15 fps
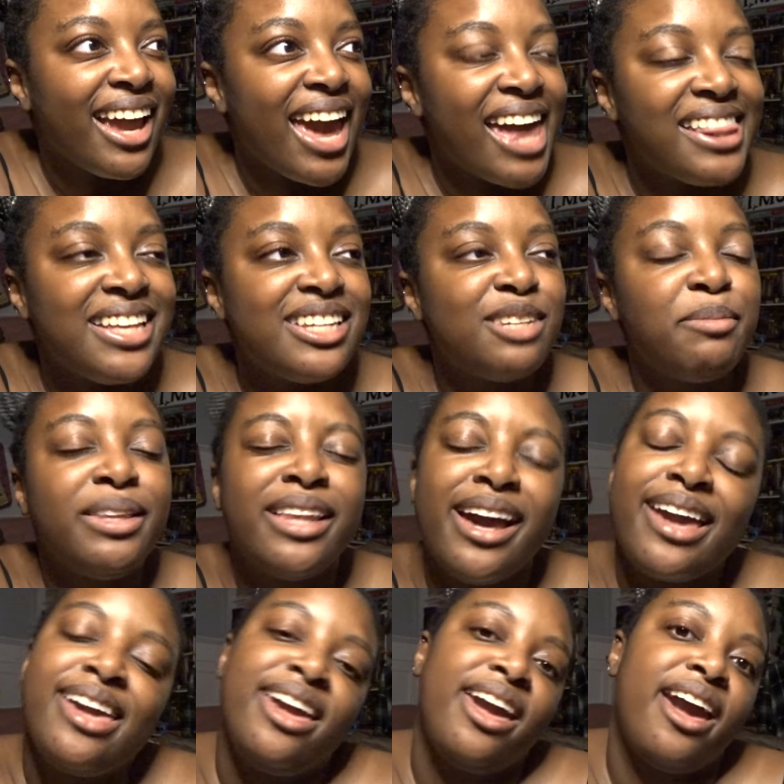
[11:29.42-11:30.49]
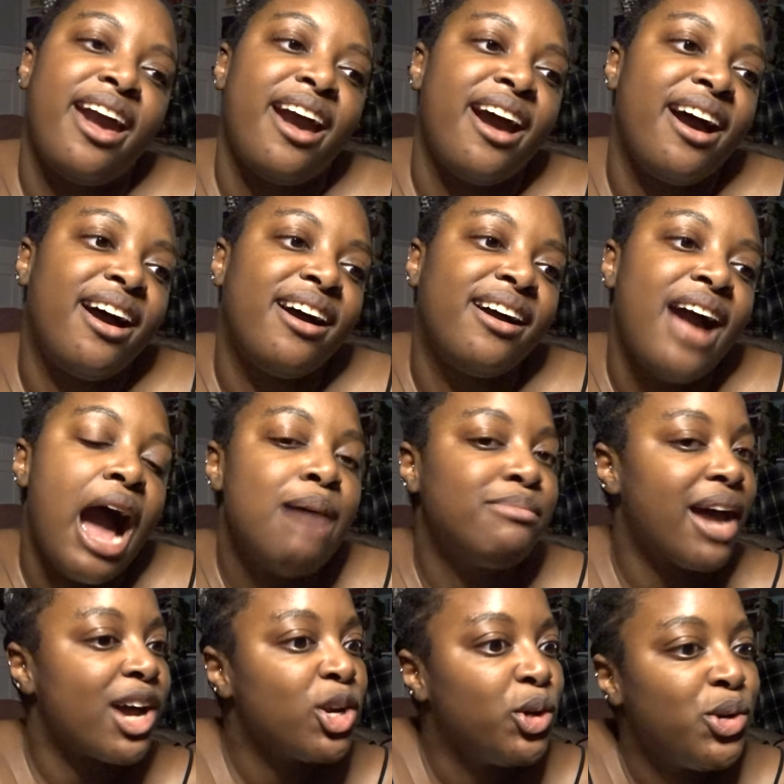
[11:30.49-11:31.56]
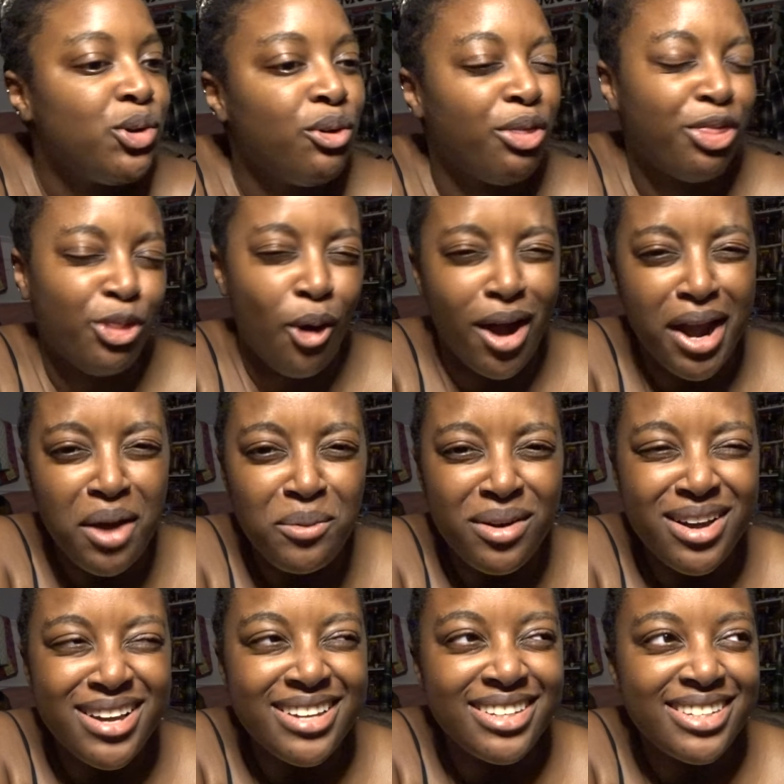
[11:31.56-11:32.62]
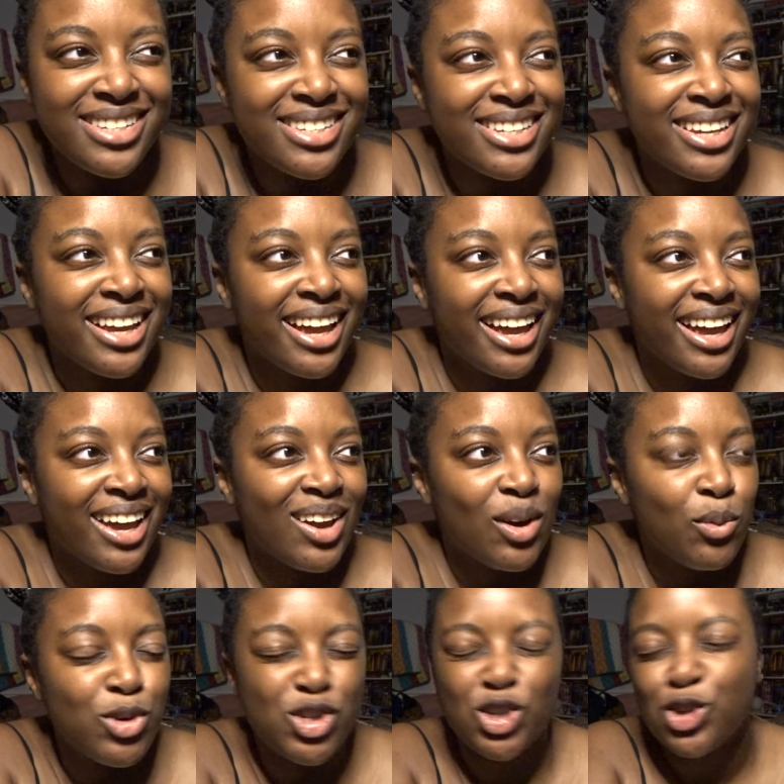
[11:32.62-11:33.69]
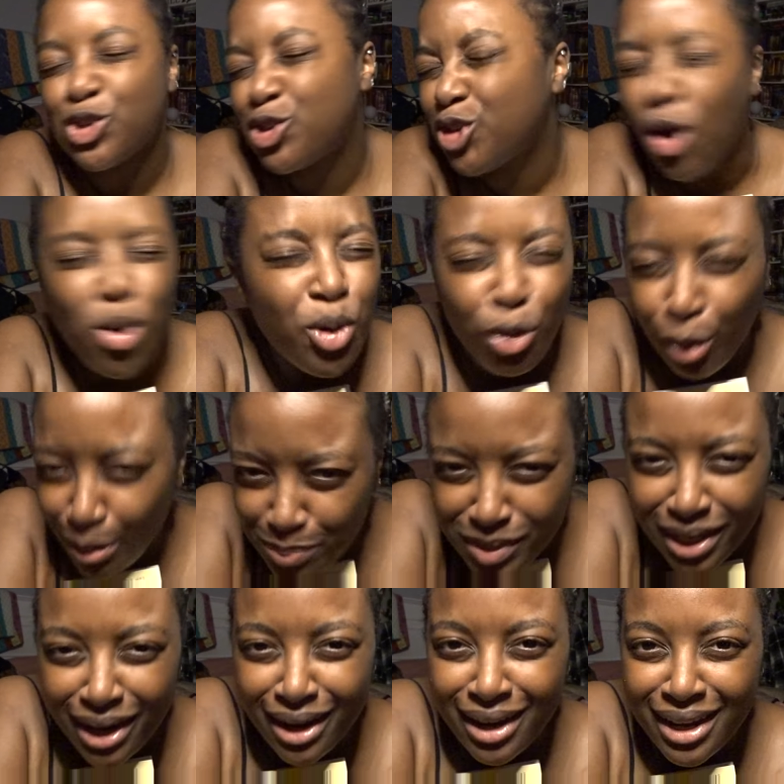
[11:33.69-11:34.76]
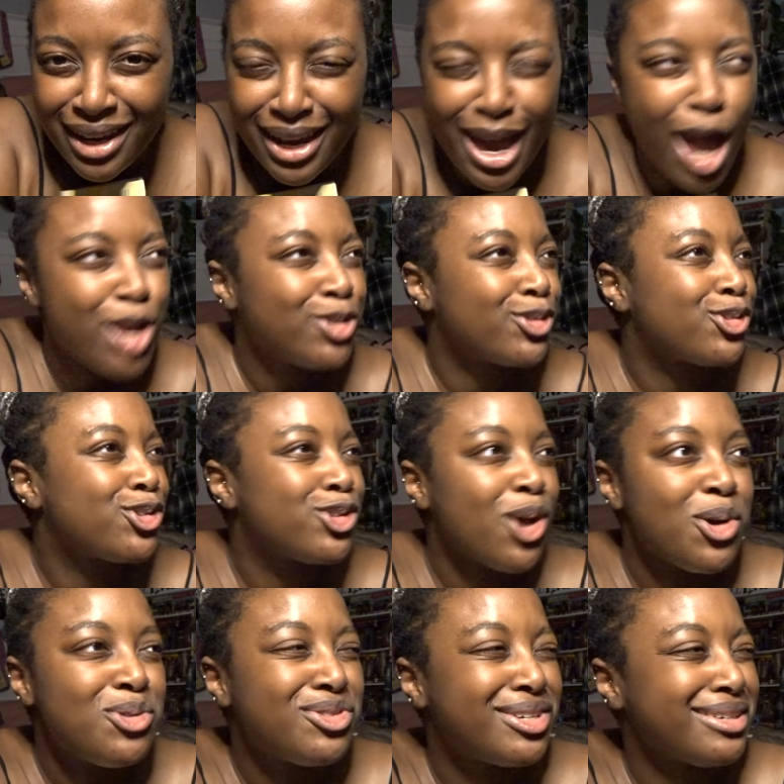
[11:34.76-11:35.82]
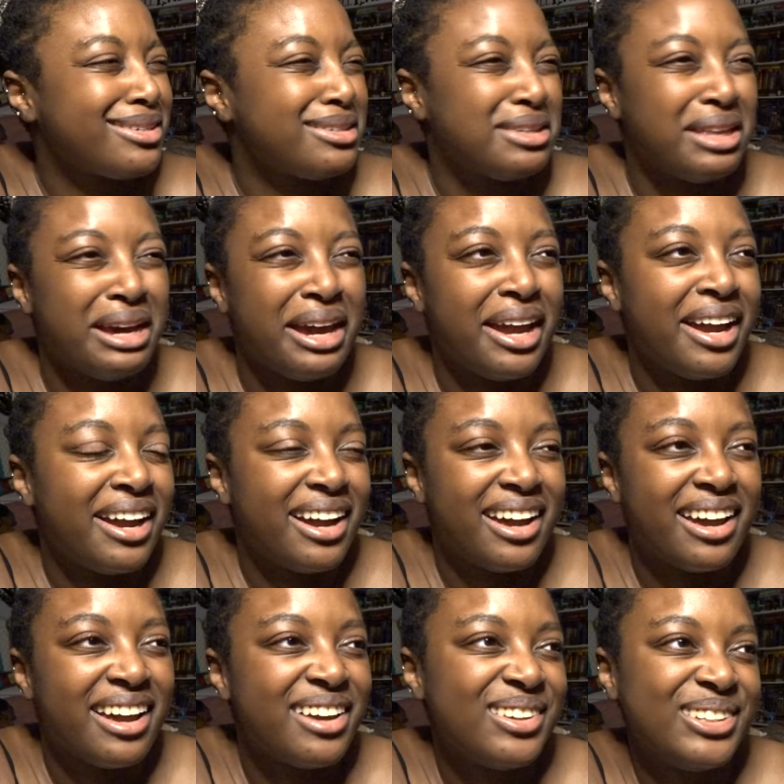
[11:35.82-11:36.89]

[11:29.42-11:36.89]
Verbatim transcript: and then to be like, yeah, I'm not who you thought I was, which is so cryptic. And so just like,